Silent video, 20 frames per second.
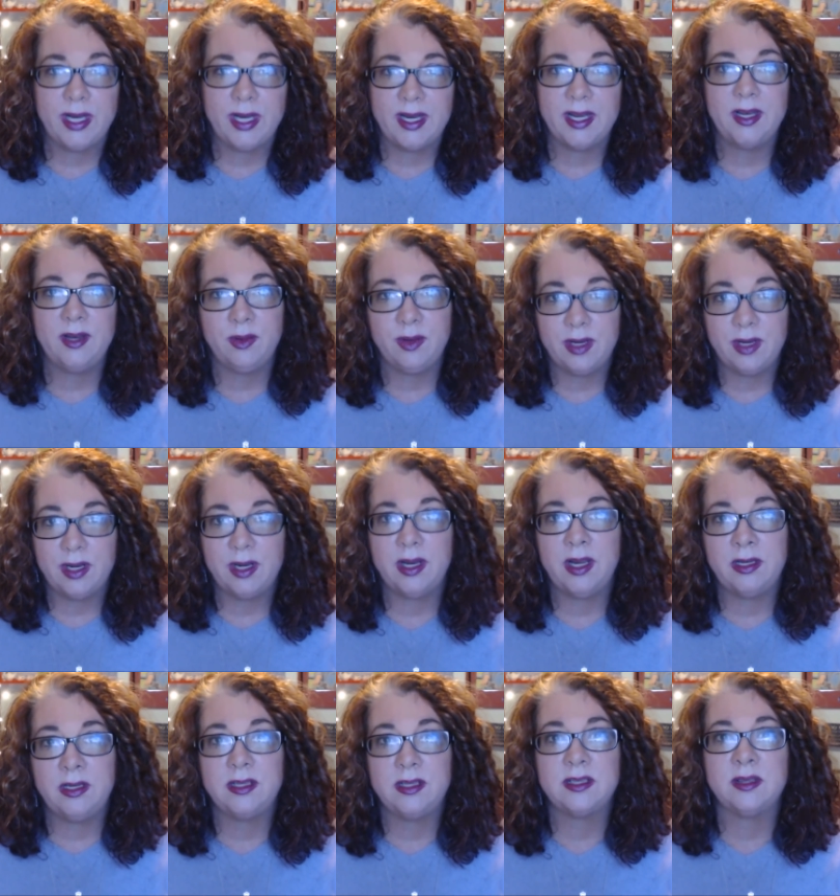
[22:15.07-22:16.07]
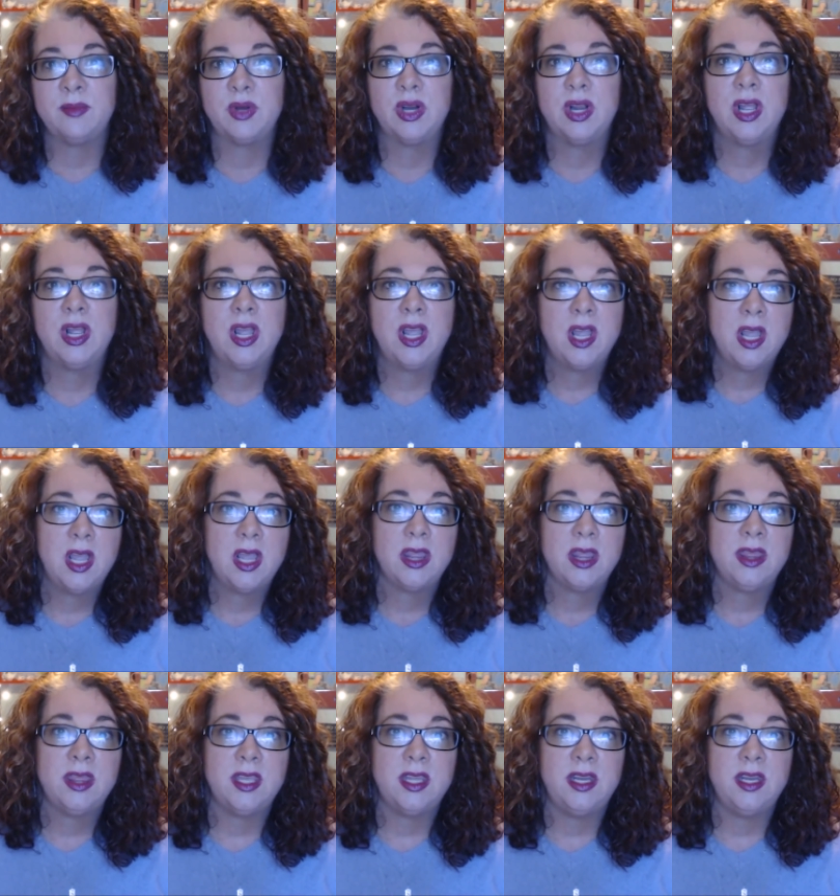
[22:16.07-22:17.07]
get it in December,
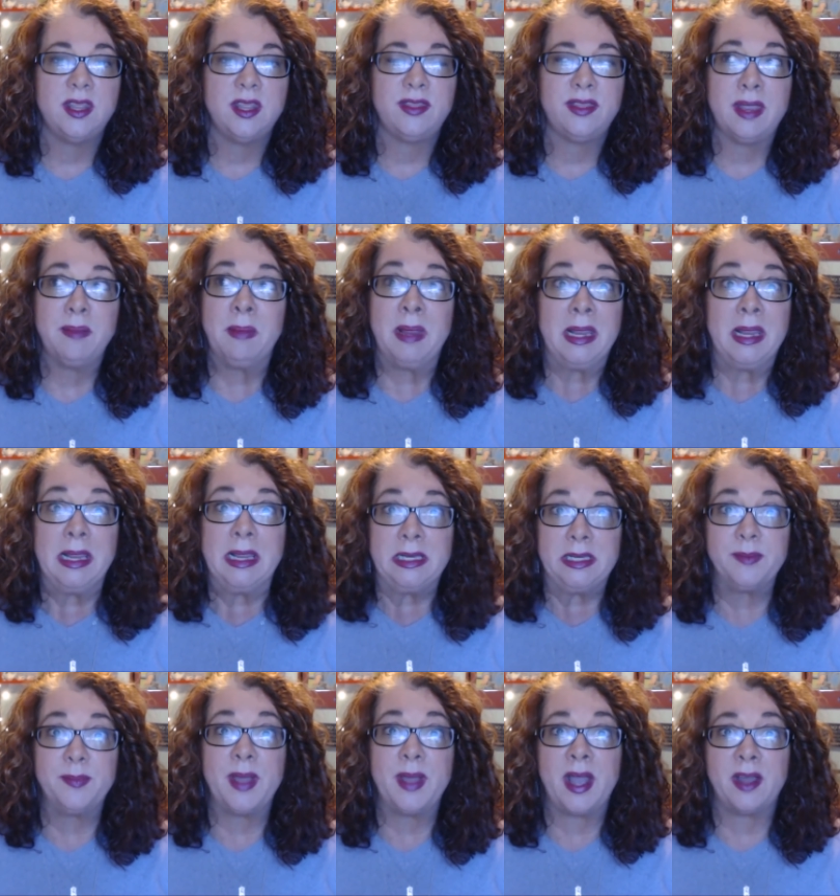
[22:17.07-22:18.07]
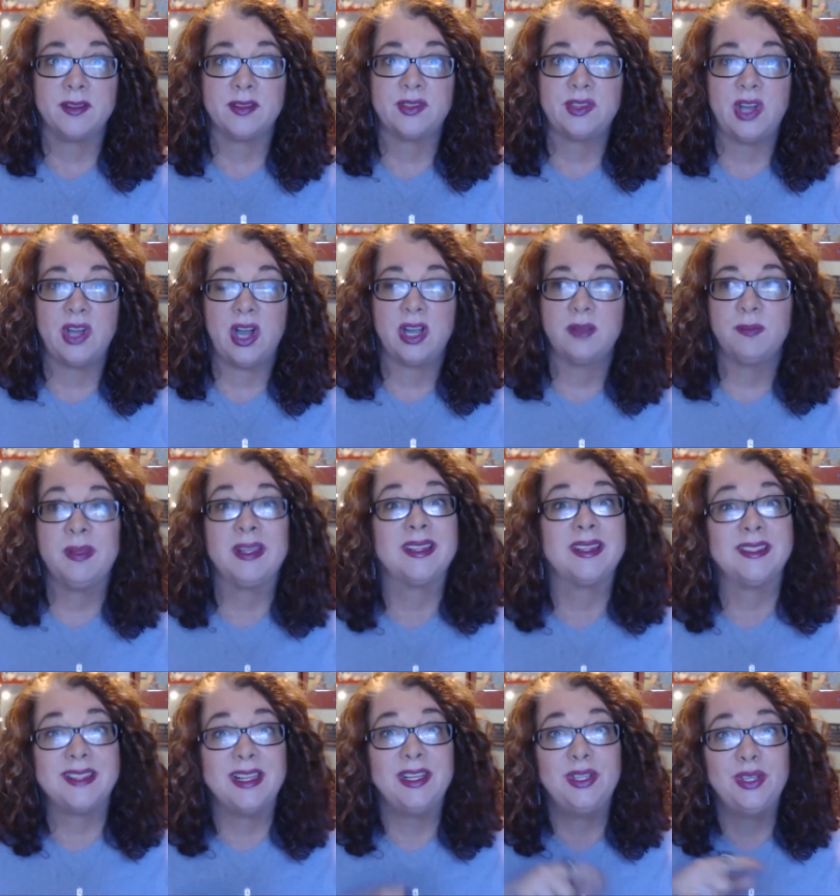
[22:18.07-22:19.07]
then they may end up out of stock,
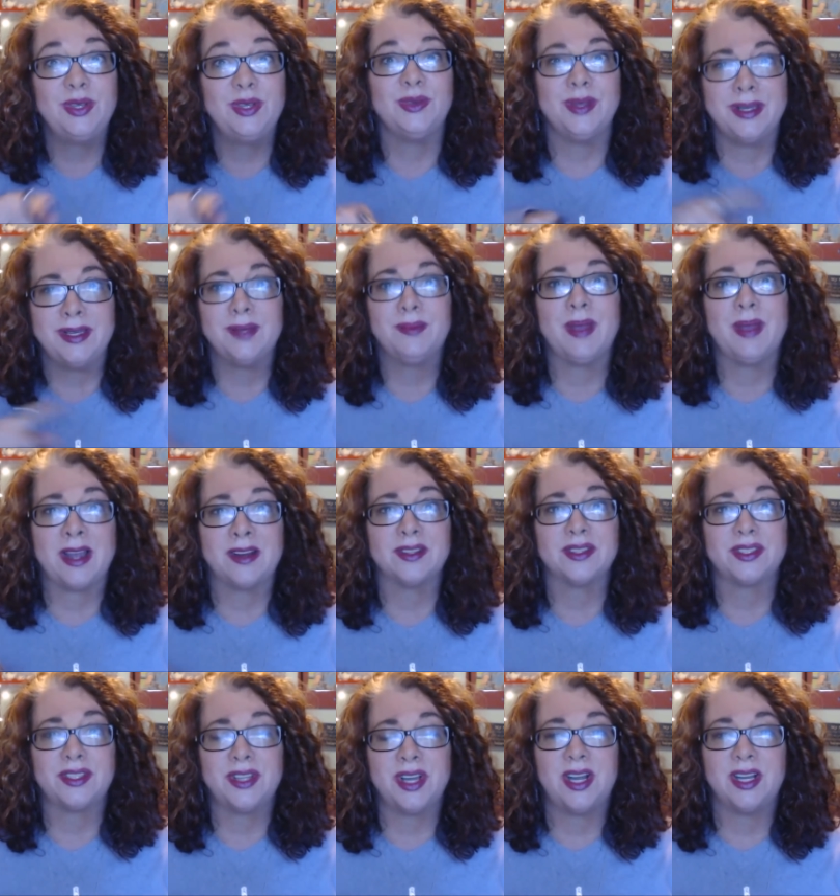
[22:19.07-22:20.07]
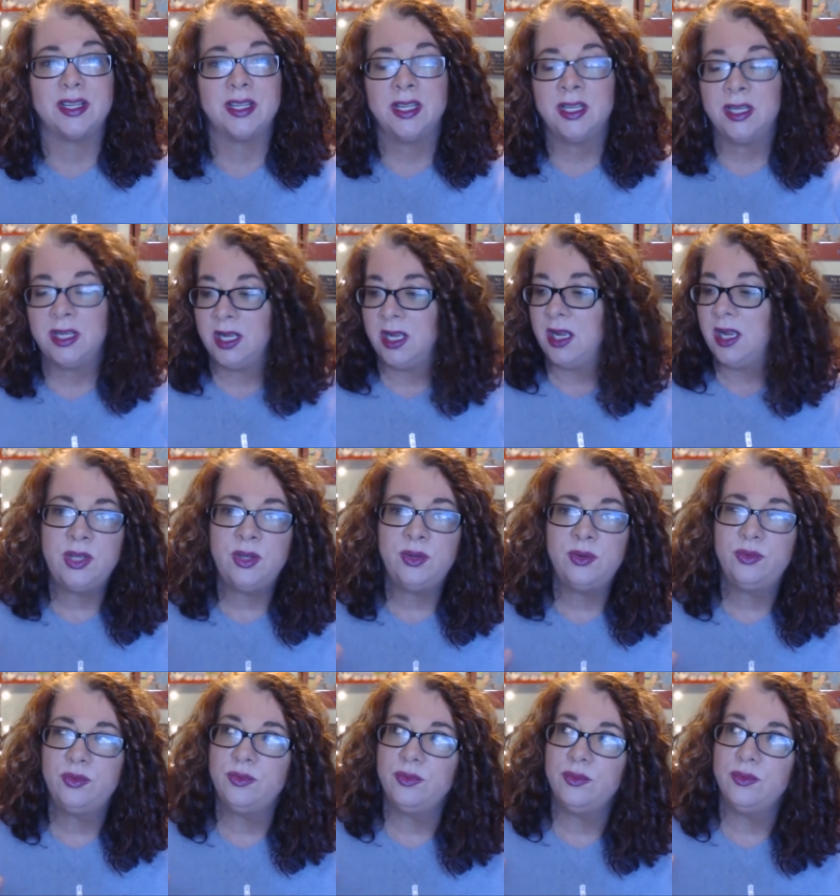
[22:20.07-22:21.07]
because they do end up out of stock.
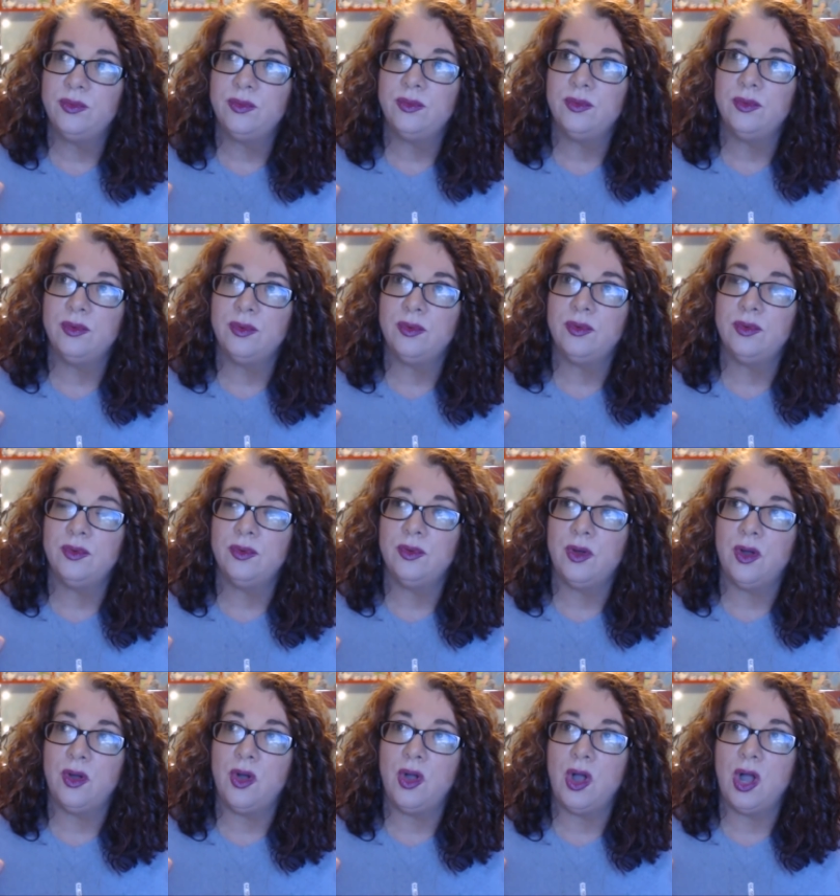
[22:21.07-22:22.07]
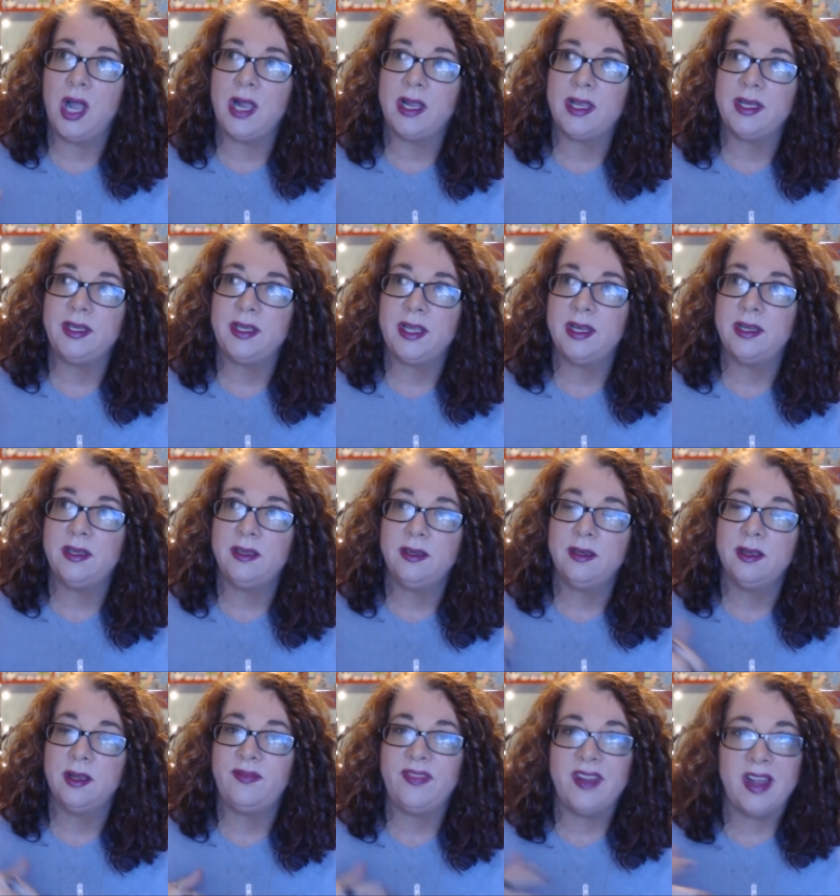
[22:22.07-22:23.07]
So I could get
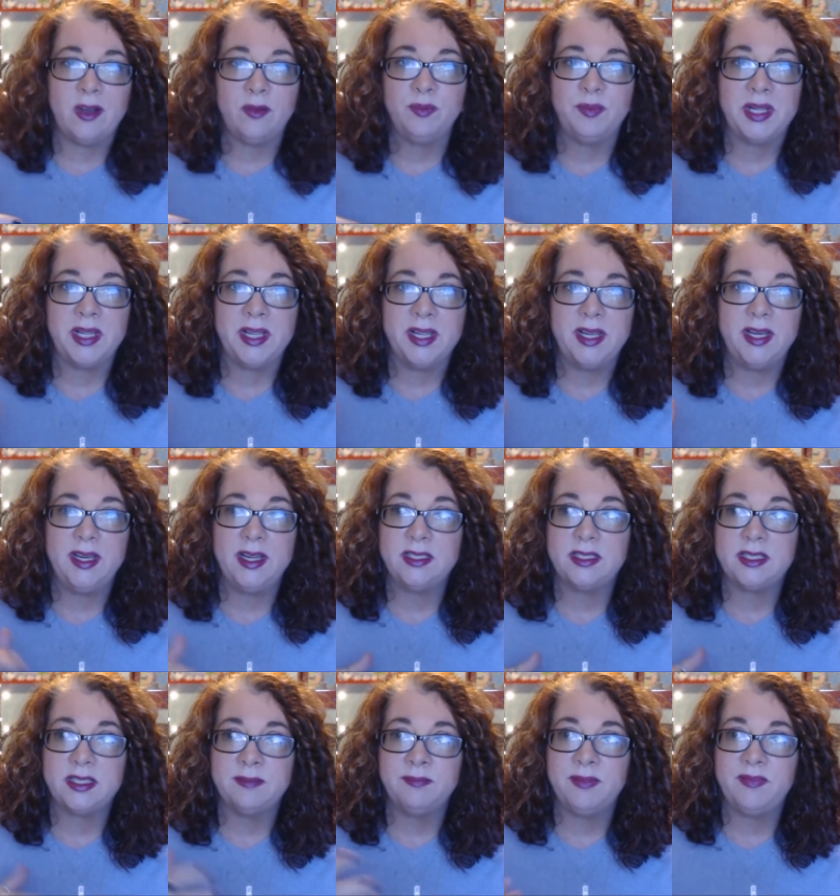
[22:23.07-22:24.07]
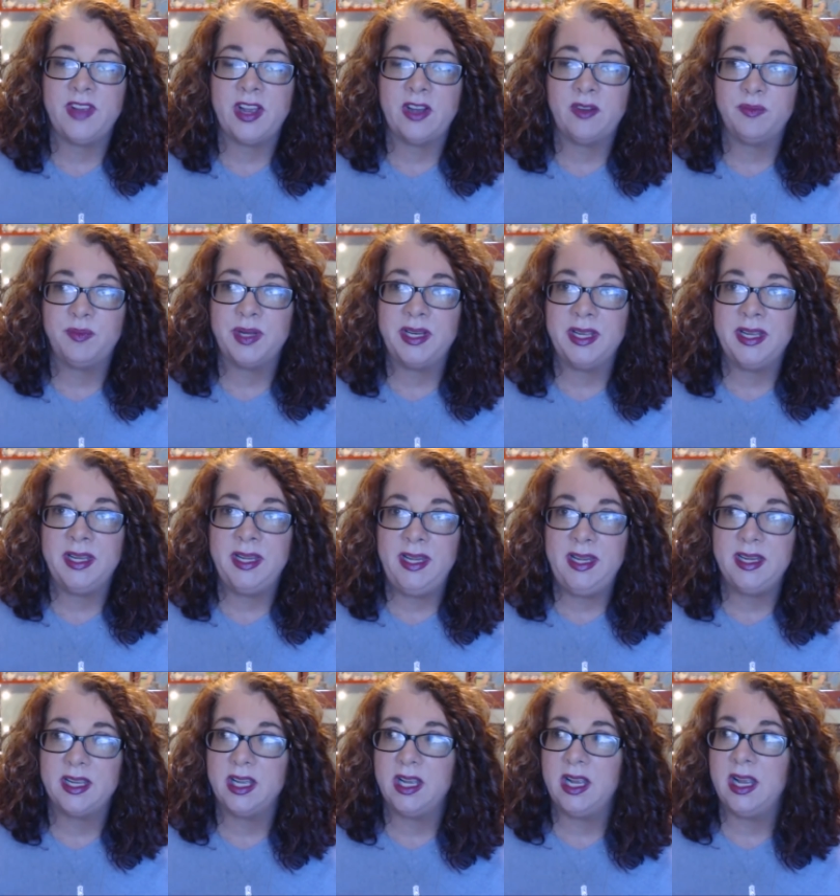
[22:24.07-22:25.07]
a fountain pen and some fountain pen
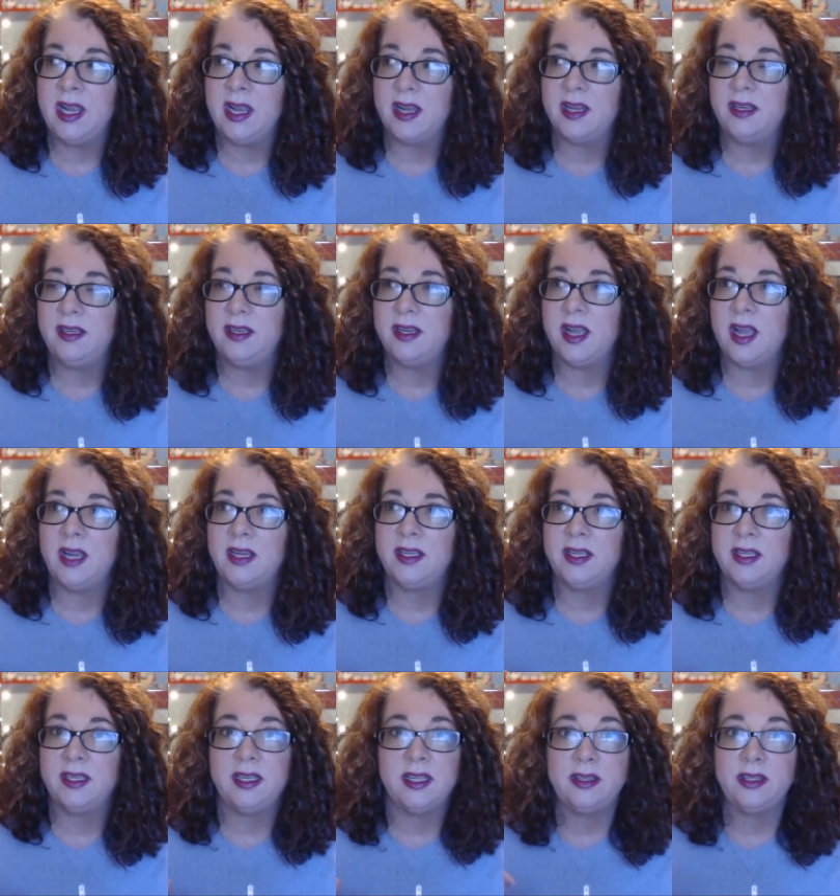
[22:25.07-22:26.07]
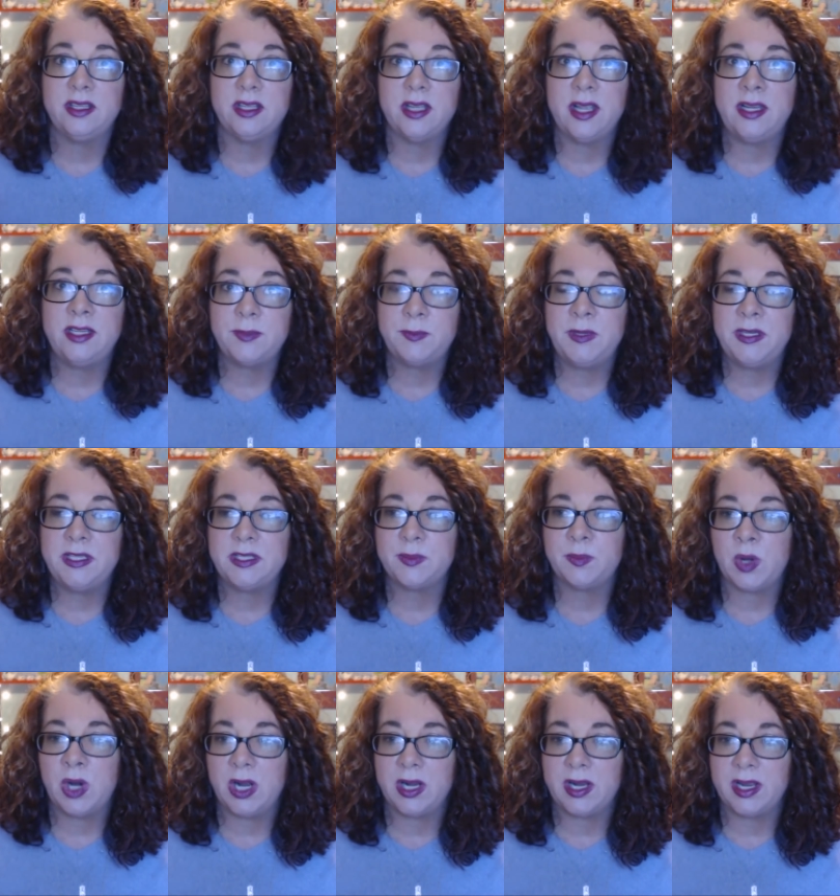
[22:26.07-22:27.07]
ink, and I could get the HP
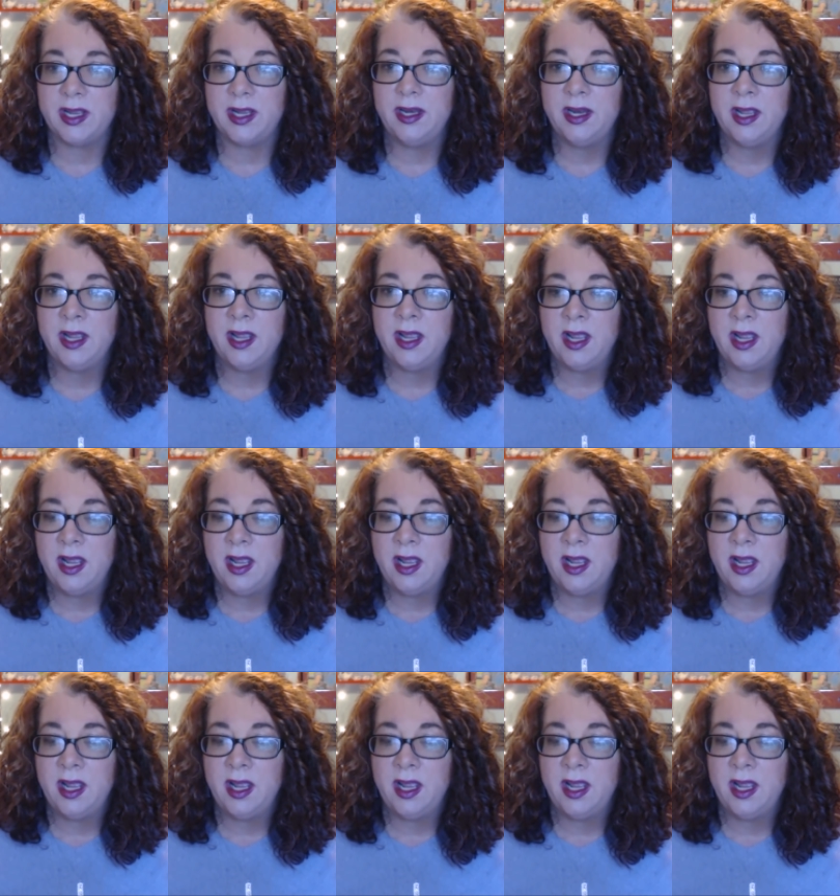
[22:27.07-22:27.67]
sprocket,